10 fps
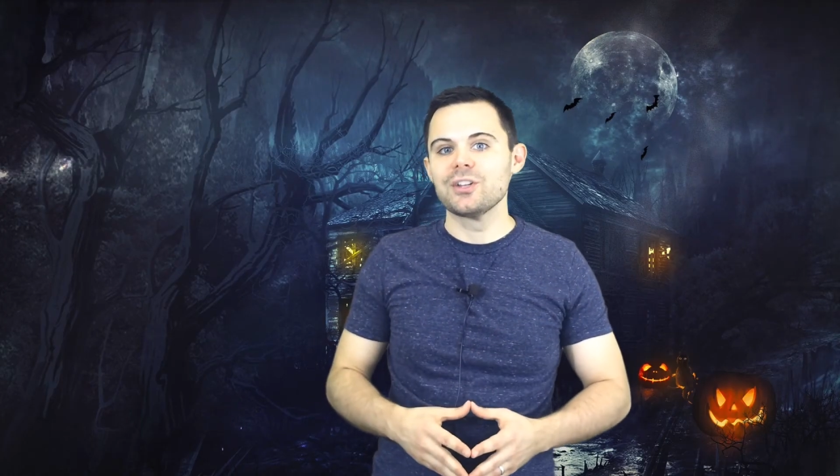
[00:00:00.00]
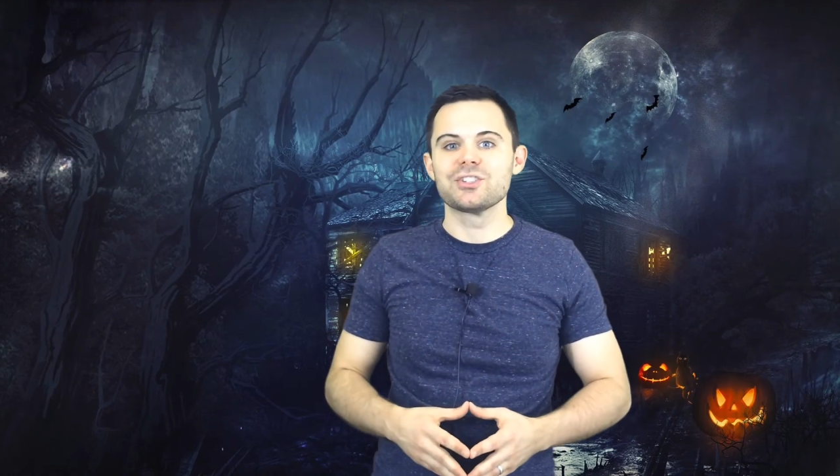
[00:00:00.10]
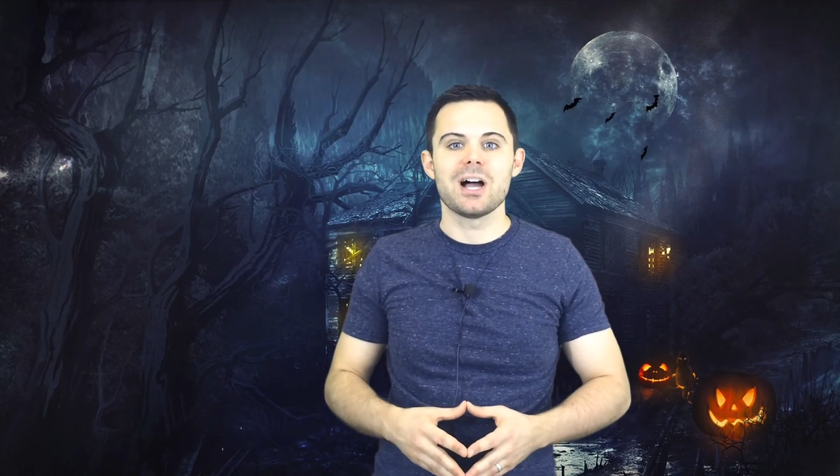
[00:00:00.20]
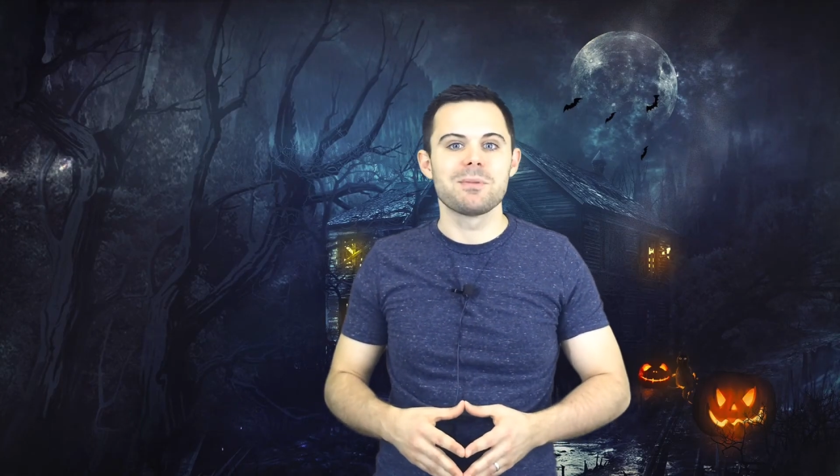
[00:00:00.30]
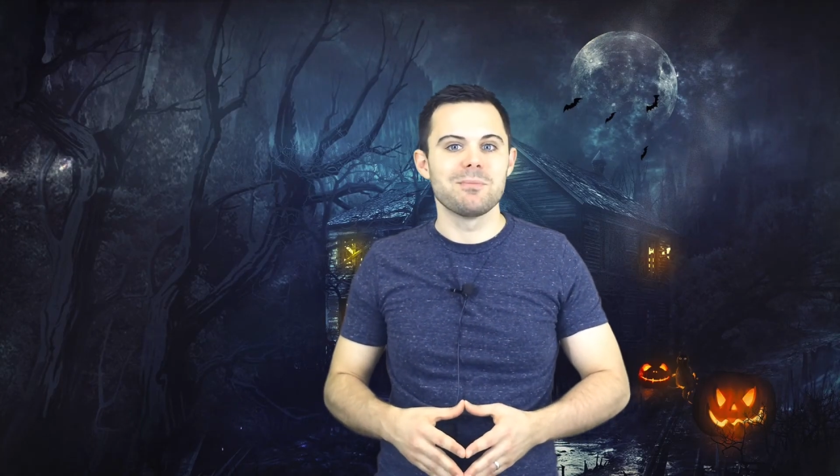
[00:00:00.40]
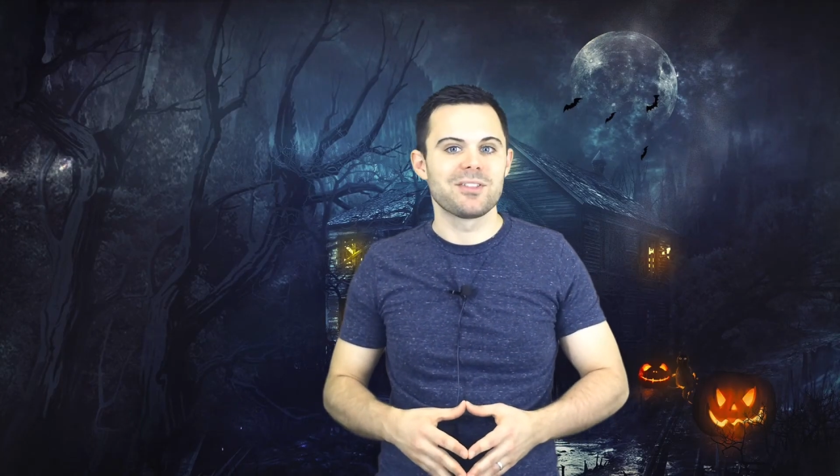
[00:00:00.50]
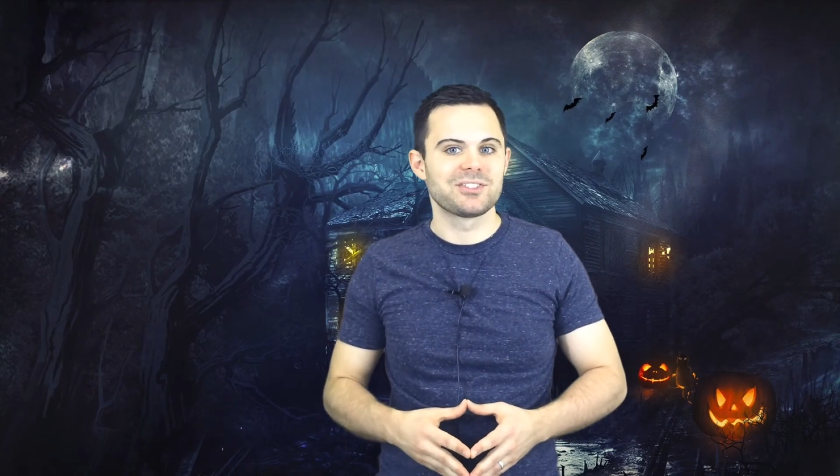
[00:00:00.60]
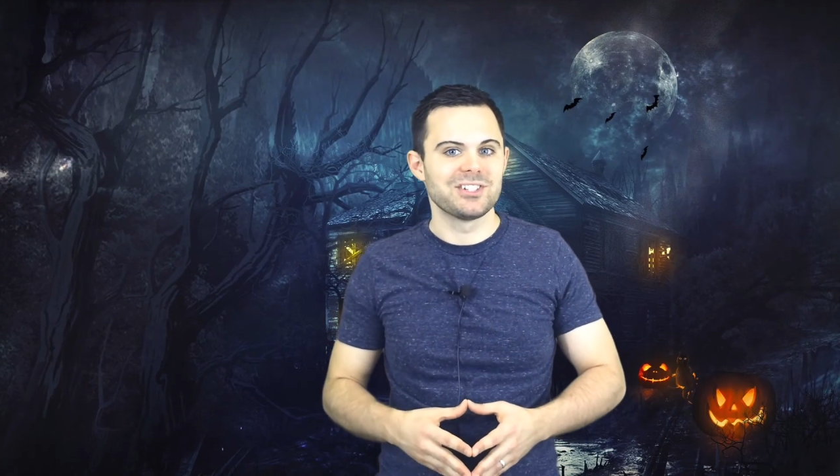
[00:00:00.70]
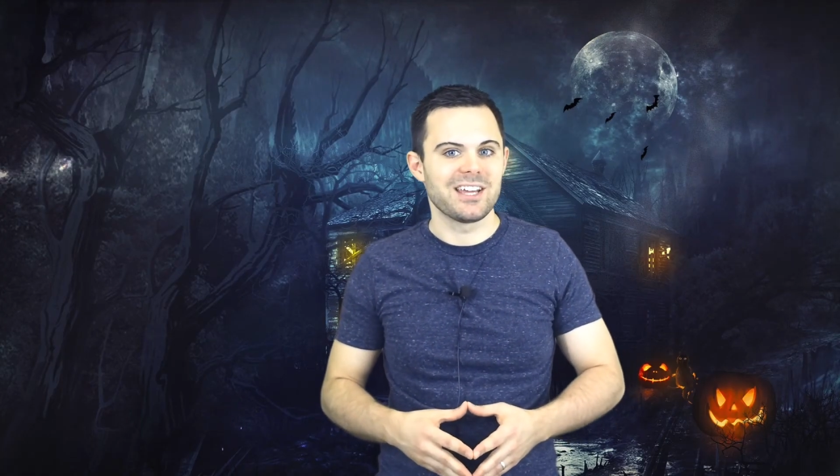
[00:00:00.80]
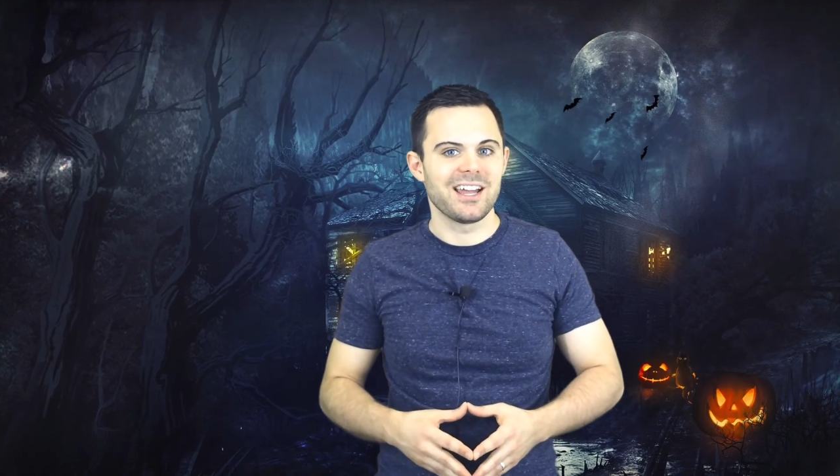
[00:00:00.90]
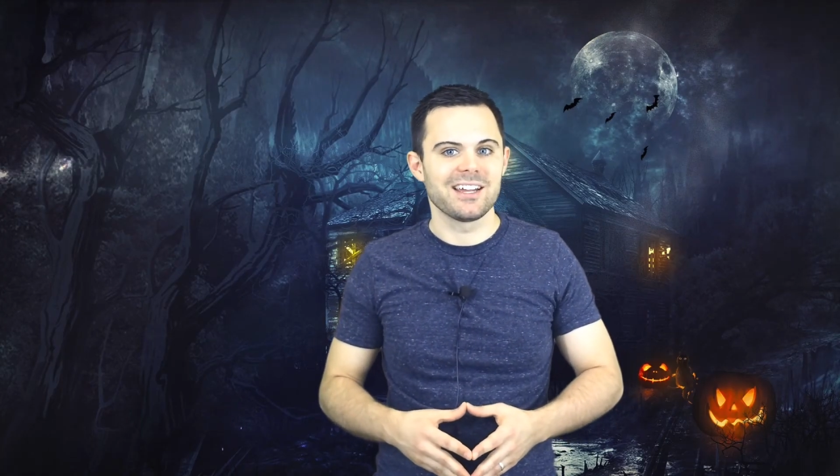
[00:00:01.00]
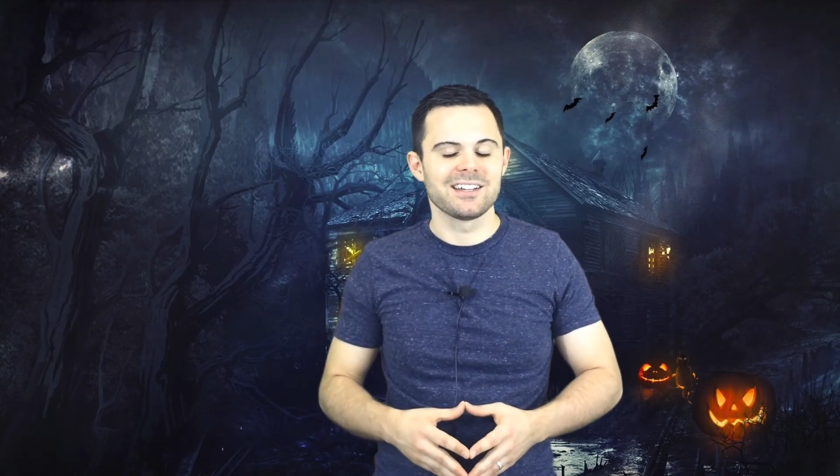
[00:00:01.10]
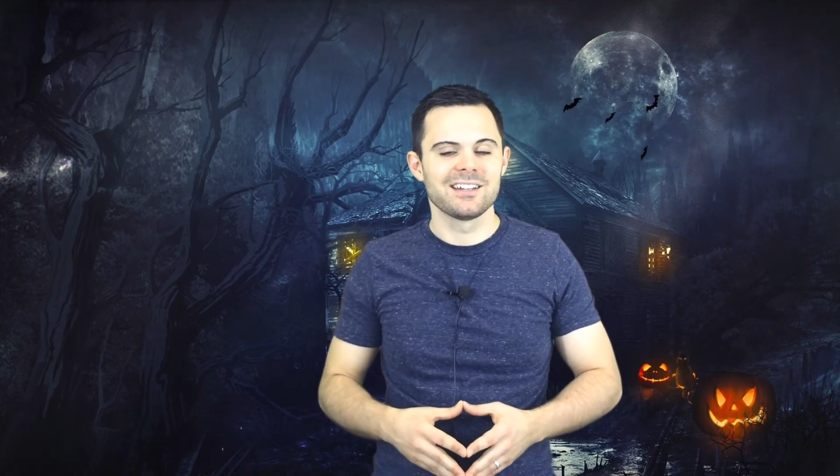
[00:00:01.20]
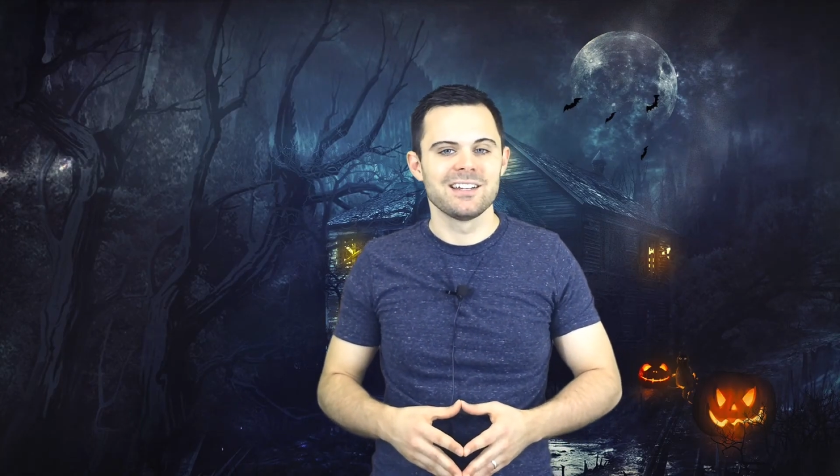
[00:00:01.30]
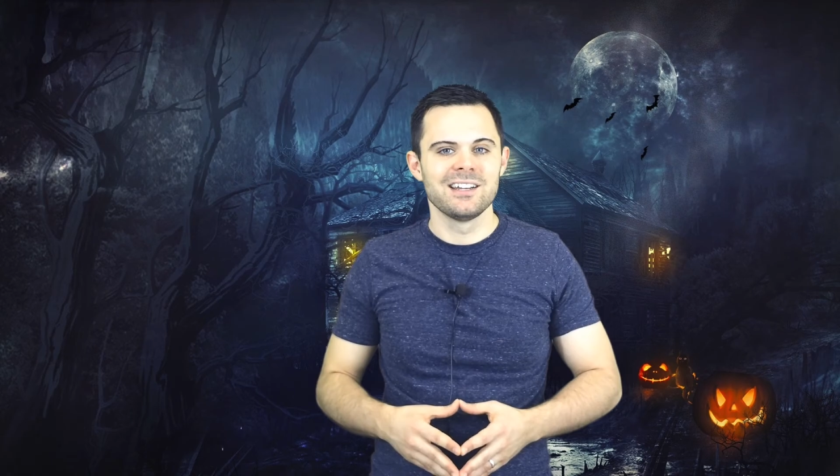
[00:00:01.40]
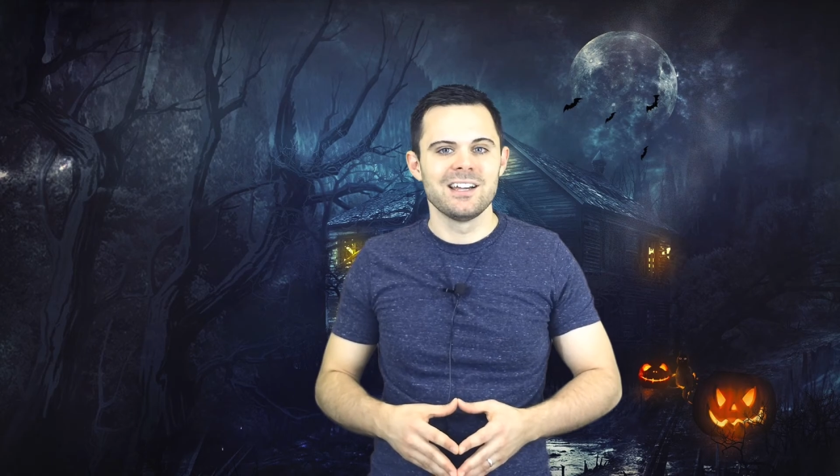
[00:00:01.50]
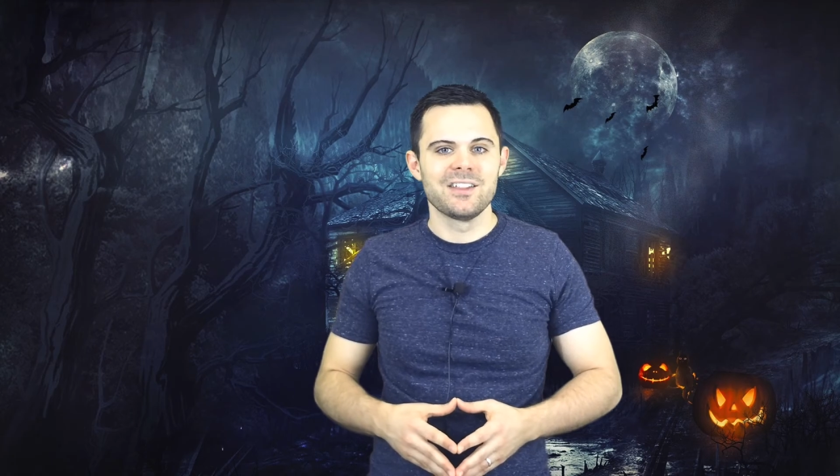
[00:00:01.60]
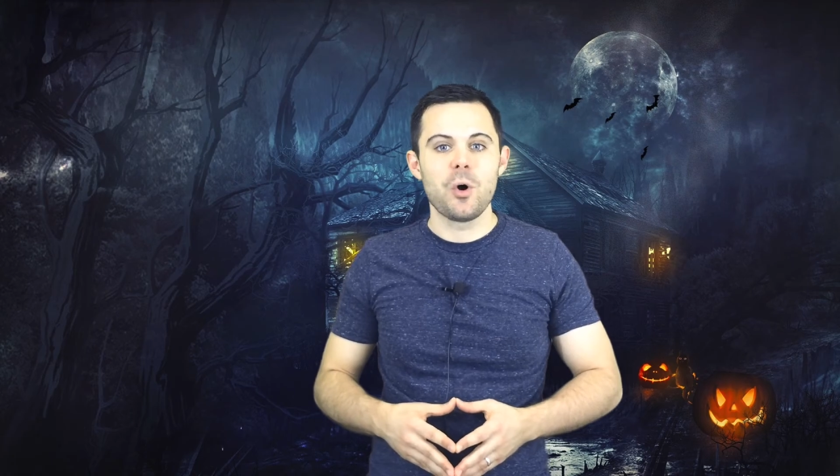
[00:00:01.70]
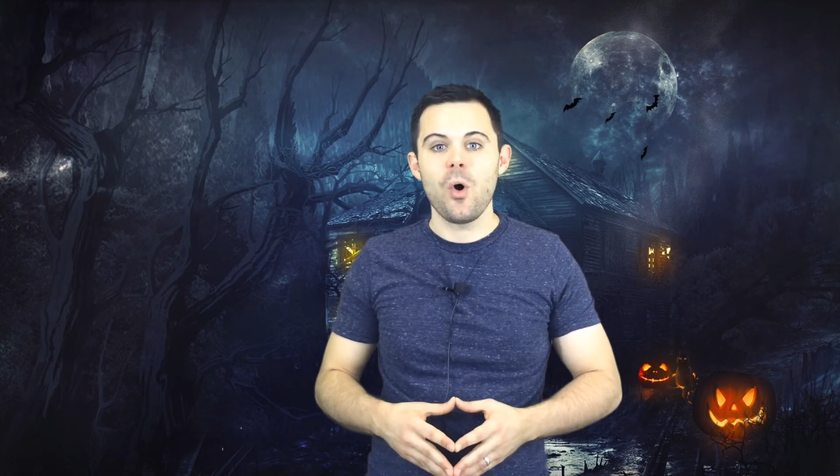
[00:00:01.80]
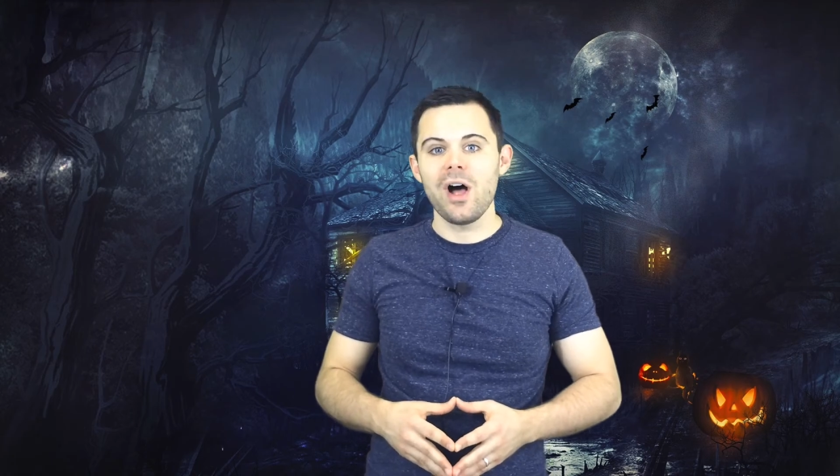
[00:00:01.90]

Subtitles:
zombie myth today. The whole